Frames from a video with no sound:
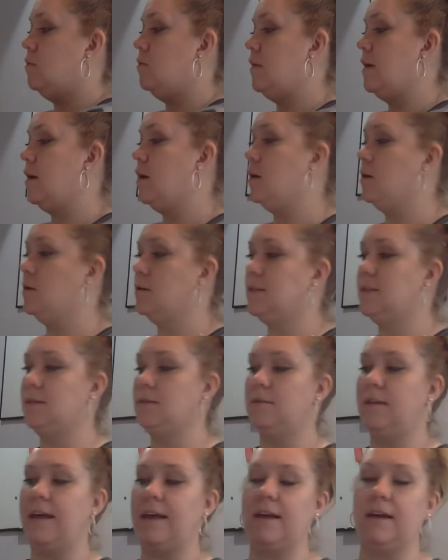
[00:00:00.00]
We also
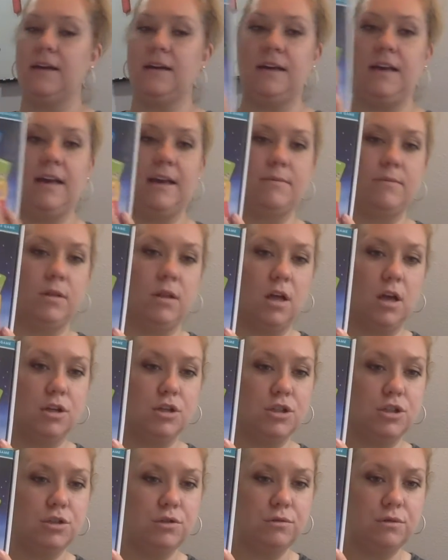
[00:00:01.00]
like Camelot
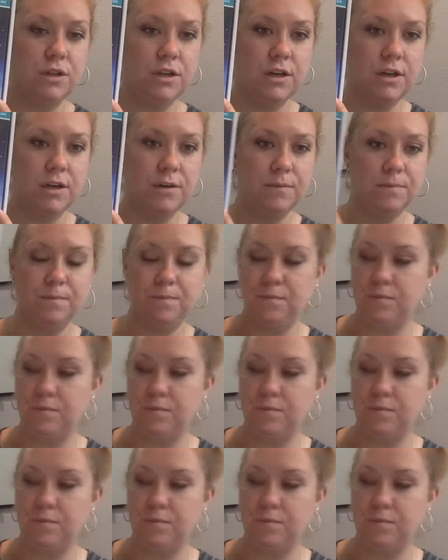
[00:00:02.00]
Jr.